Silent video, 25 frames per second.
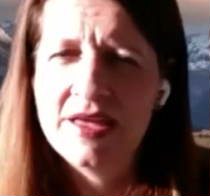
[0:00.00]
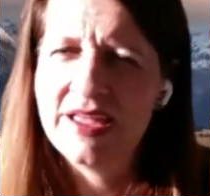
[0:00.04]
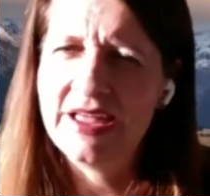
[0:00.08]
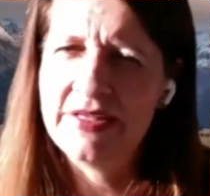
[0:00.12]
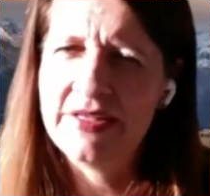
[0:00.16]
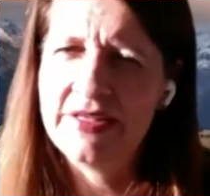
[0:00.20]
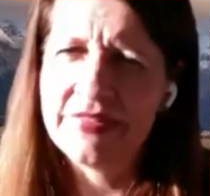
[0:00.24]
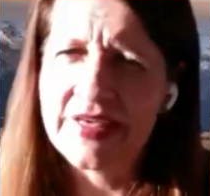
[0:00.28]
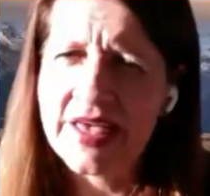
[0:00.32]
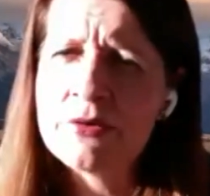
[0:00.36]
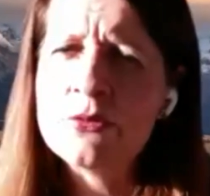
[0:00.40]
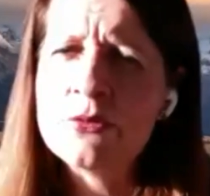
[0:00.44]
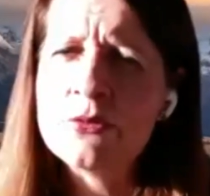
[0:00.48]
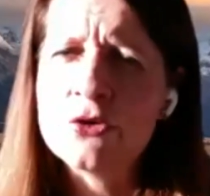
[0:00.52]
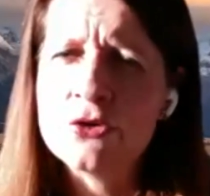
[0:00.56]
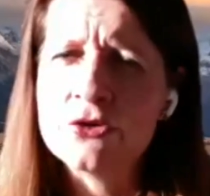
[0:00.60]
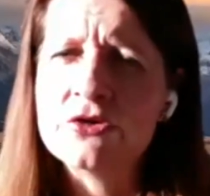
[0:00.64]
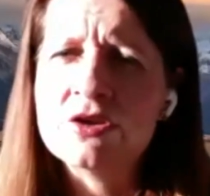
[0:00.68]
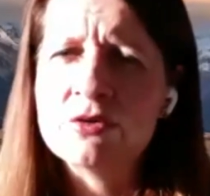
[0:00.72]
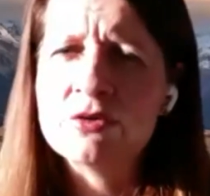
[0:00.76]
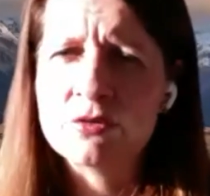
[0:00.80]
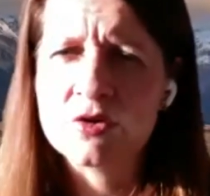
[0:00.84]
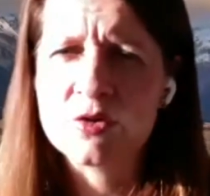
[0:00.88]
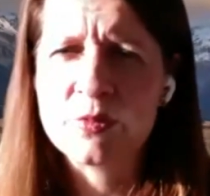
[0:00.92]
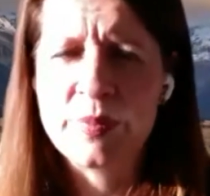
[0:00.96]
and they're
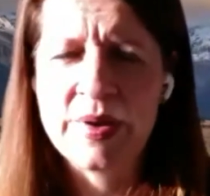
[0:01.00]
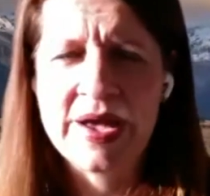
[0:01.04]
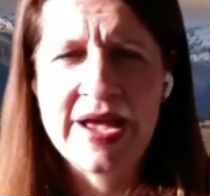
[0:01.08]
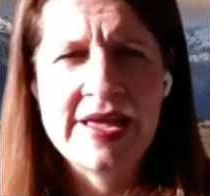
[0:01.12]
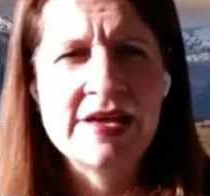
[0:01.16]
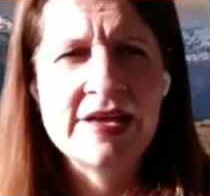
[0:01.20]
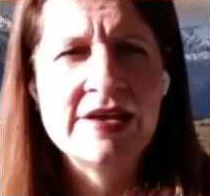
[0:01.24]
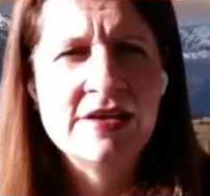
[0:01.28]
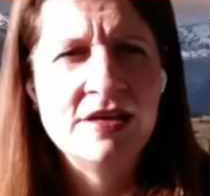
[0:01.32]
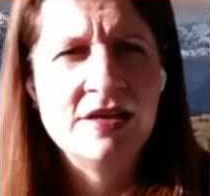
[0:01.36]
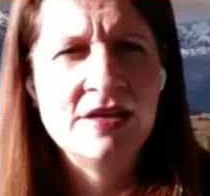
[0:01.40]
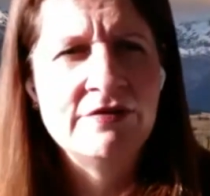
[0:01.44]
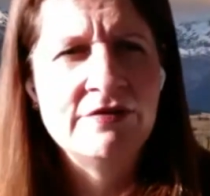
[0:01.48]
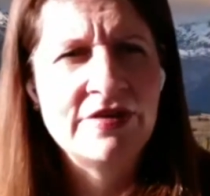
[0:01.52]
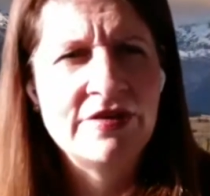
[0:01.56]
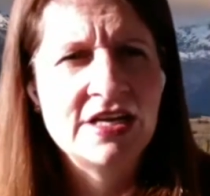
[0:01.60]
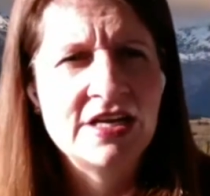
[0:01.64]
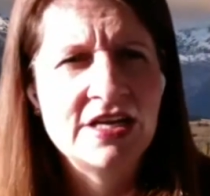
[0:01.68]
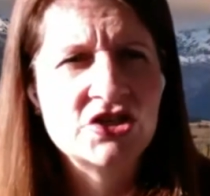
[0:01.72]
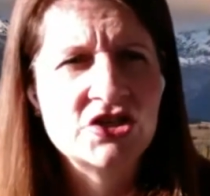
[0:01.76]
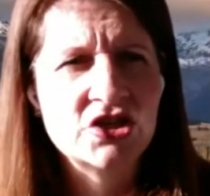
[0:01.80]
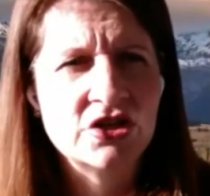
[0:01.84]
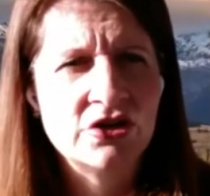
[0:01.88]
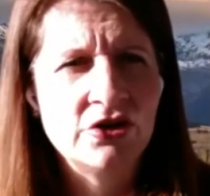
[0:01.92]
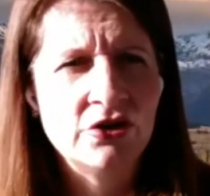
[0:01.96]
working with Bayer
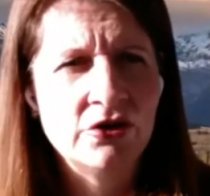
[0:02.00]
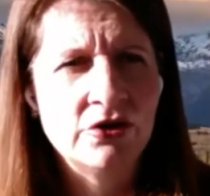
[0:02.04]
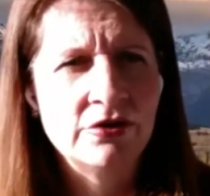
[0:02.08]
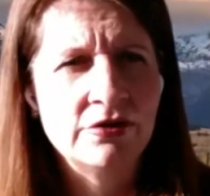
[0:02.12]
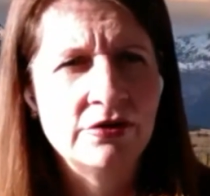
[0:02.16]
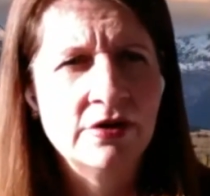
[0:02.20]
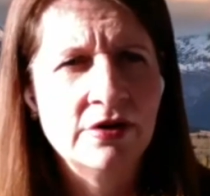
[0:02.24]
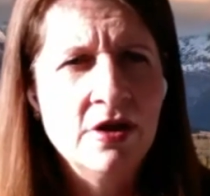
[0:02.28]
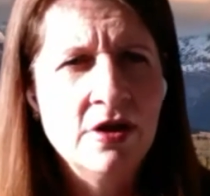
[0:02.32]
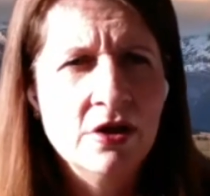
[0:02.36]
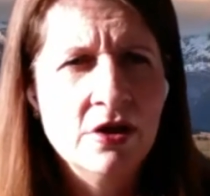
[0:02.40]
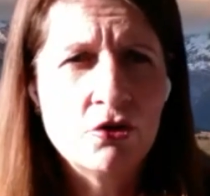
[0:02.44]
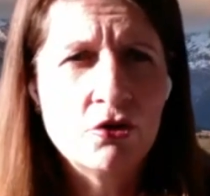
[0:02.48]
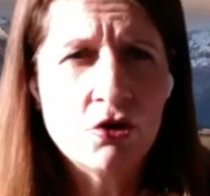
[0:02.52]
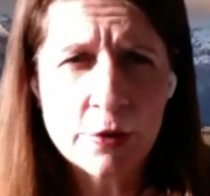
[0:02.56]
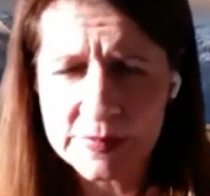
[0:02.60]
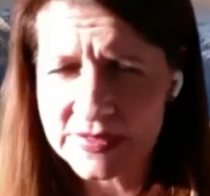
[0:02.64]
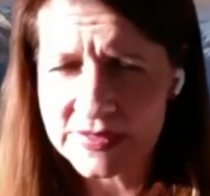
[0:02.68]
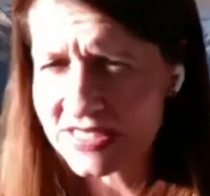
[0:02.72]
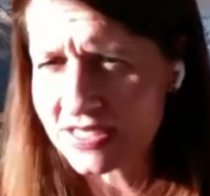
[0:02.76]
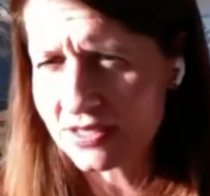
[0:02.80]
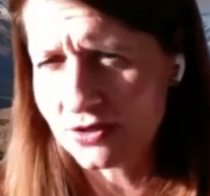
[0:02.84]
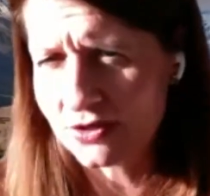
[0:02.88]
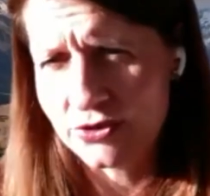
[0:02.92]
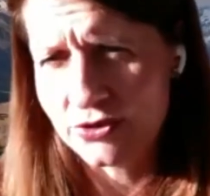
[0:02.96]
Innovation on
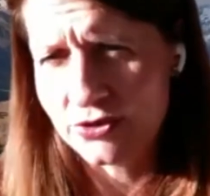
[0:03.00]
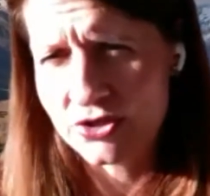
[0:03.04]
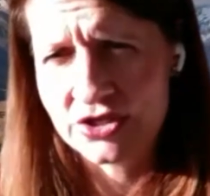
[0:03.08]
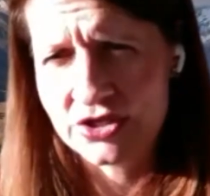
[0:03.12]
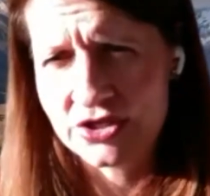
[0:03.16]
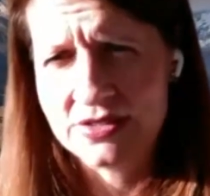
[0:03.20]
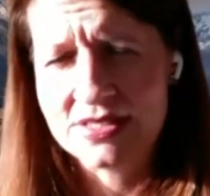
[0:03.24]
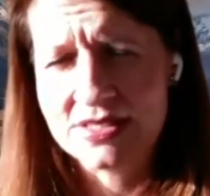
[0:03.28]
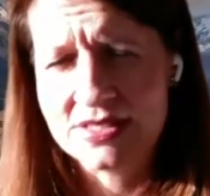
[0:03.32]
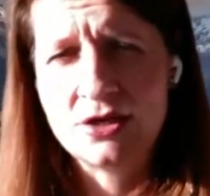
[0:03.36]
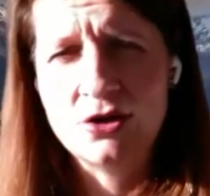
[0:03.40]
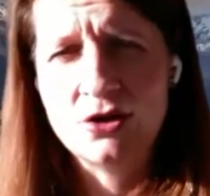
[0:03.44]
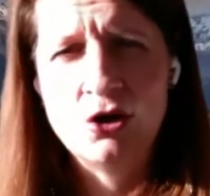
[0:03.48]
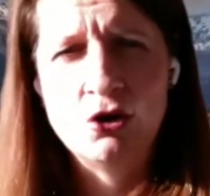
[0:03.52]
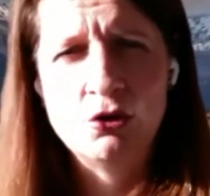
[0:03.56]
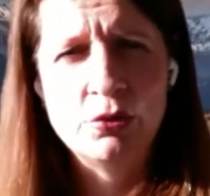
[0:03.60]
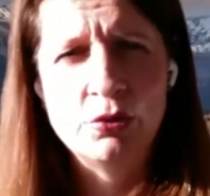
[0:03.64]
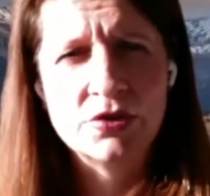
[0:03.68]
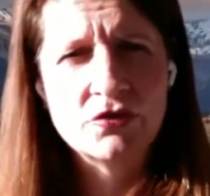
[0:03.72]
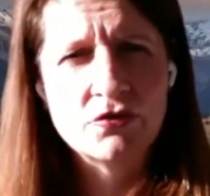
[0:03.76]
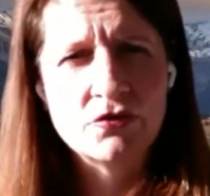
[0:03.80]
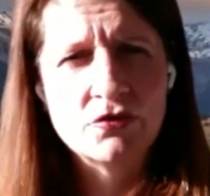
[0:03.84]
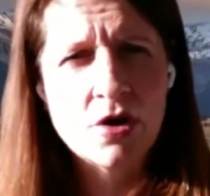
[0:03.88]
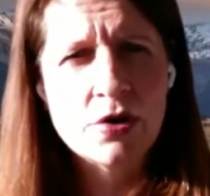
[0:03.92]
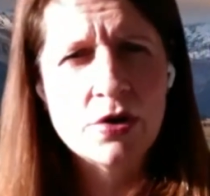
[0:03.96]
crop solutions
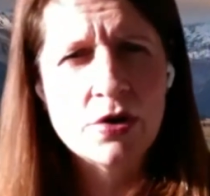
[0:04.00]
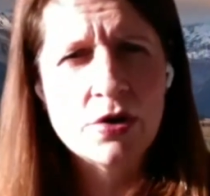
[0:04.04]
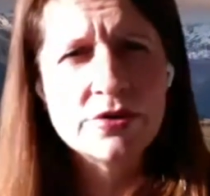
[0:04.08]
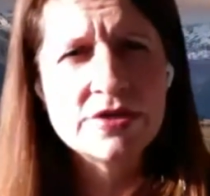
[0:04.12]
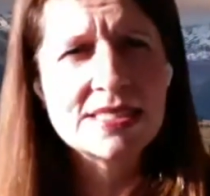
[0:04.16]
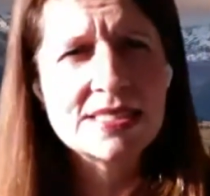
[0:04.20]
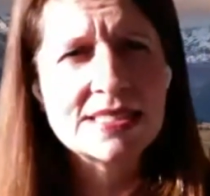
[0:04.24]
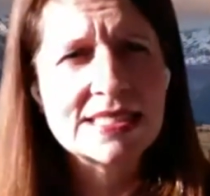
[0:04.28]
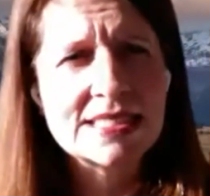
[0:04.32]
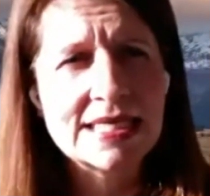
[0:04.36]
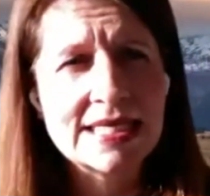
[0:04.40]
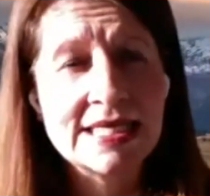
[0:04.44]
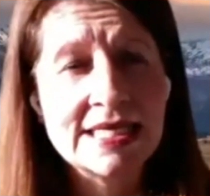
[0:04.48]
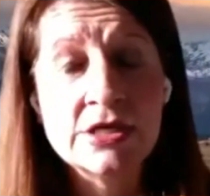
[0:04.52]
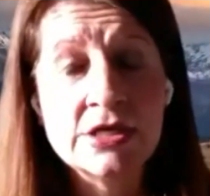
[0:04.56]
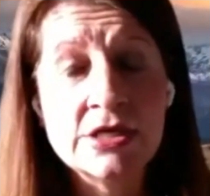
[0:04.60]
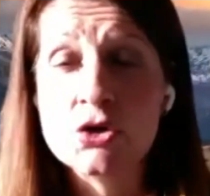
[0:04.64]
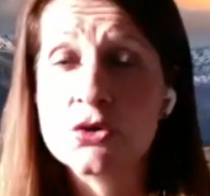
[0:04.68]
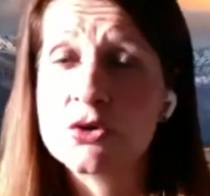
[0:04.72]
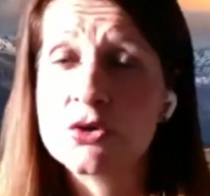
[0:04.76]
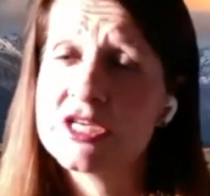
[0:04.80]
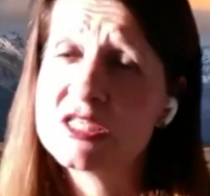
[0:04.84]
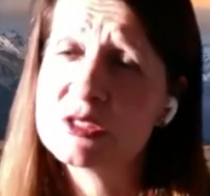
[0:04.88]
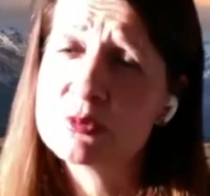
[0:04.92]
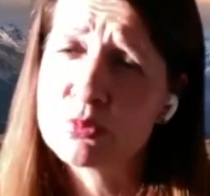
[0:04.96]
along with growers to
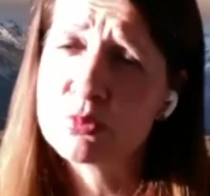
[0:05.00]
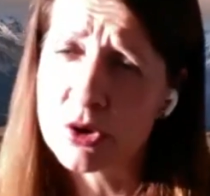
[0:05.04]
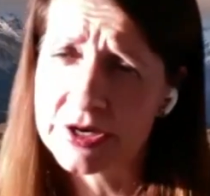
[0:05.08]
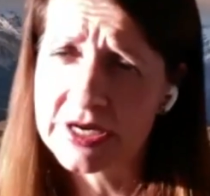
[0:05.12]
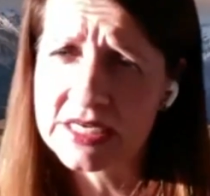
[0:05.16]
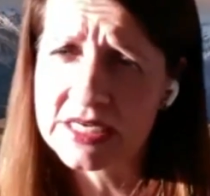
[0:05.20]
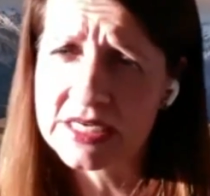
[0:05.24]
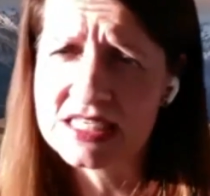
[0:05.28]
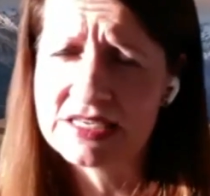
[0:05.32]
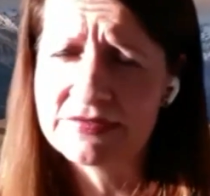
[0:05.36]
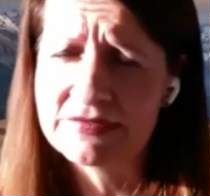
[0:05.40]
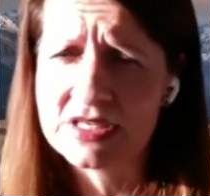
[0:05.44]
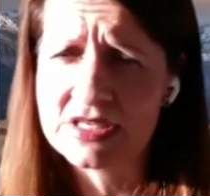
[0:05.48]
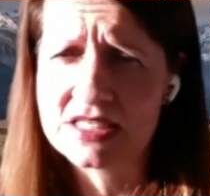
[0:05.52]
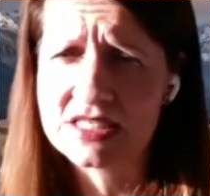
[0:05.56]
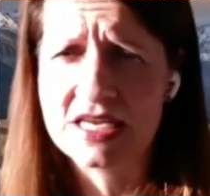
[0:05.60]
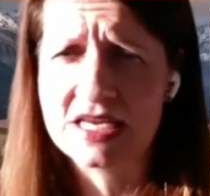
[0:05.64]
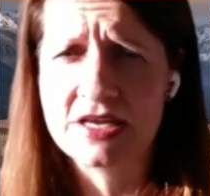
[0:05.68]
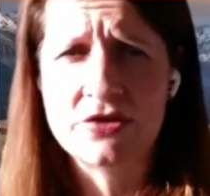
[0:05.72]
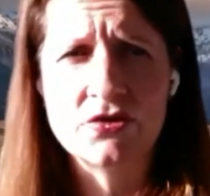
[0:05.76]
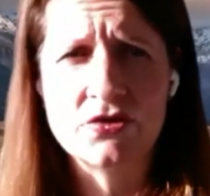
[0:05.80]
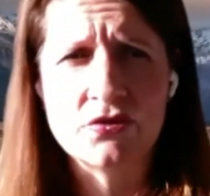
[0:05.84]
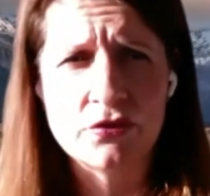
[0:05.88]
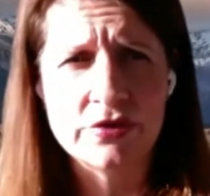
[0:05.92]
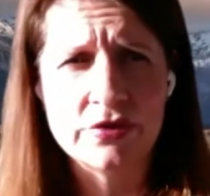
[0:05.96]
increase
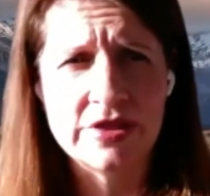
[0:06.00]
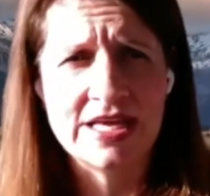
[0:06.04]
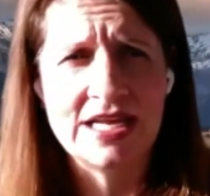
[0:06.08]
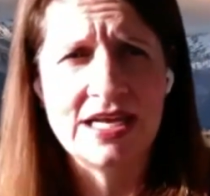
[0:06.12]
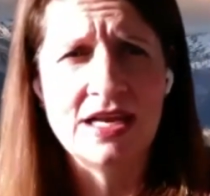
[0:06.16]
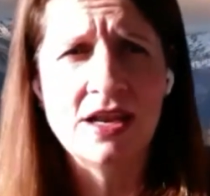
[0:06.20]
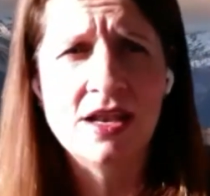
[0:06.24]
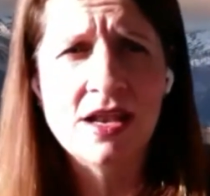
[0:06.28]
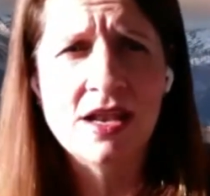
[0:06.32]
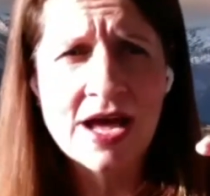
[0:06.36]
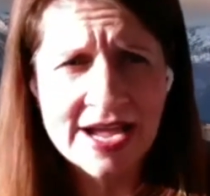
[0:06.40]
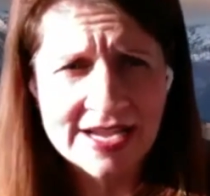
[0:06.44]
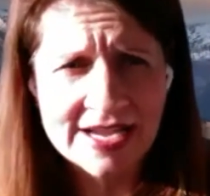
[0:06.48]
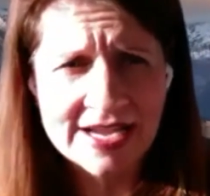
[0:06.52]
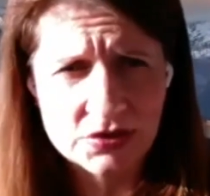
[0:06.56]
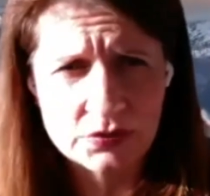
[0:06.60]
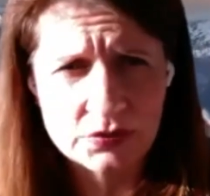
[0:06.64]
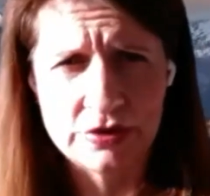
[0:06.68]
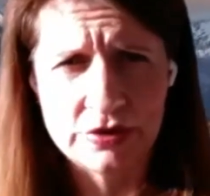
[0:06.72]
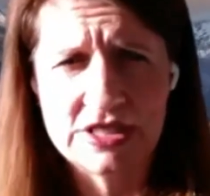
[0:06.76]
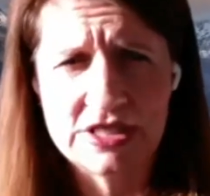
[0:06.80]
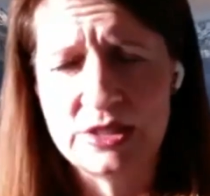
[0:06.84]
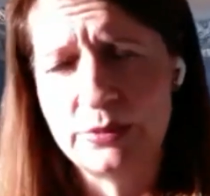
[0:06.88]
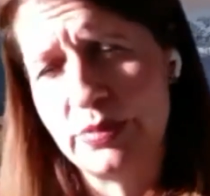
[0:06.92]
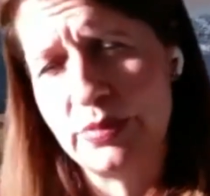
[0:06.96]
productivity through their light
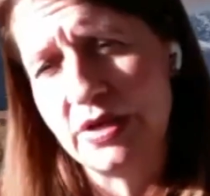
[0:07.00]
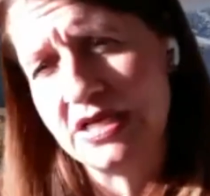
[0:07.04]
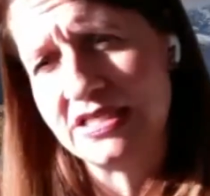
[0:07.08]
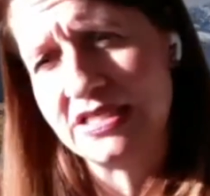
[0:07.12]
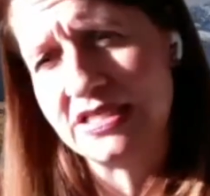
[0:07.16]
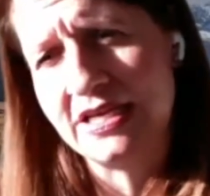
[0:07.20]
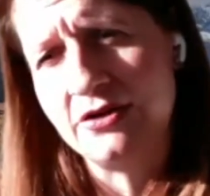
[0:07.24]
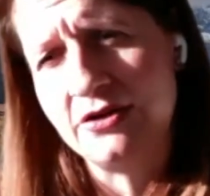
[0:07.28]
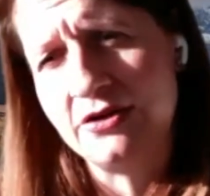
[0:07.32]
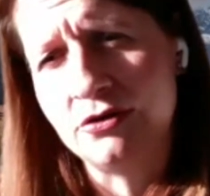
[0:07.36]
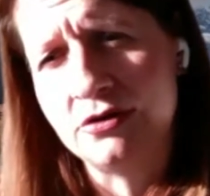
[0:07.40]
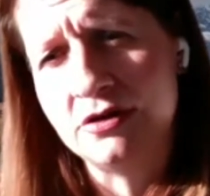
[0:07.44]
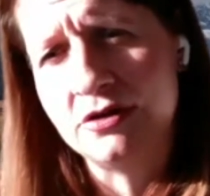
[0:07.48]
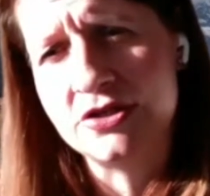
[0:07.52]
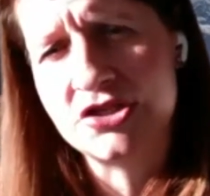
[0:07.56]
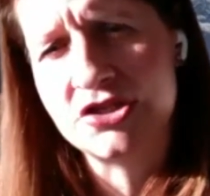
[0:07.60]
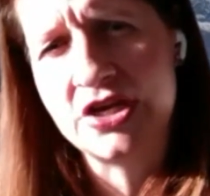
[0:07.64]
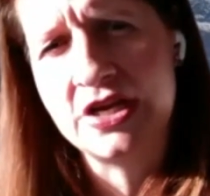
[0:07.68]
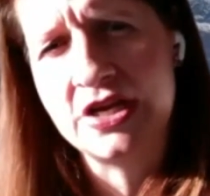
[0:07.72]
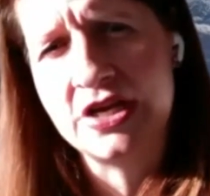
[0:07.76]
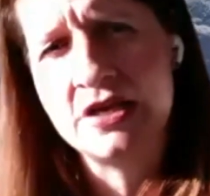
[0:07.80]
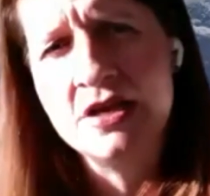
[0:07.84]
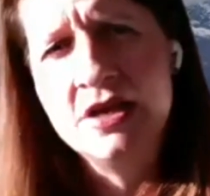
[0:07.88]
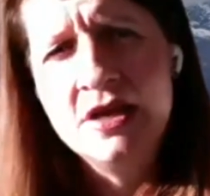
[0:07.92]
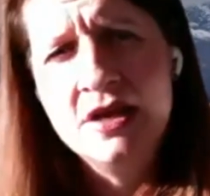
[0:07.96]
recipe
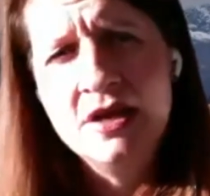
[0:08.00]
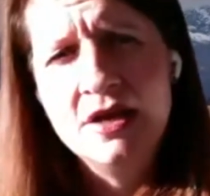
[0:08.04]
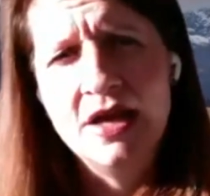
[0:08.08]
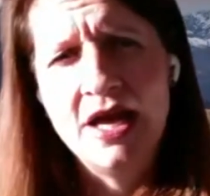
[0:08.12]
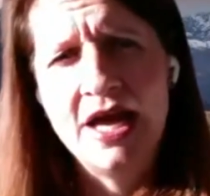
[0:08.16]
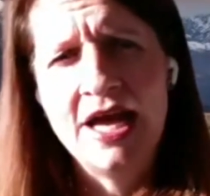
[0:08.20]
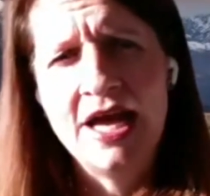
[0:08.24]
technology